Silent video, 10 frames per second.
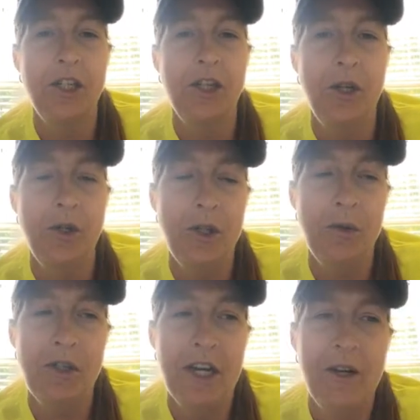
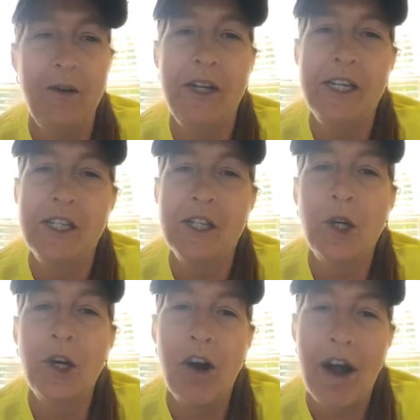YouTube channel is
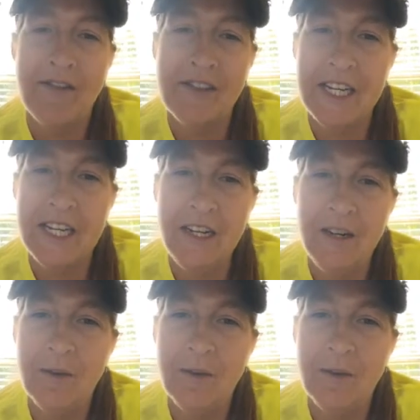Crafting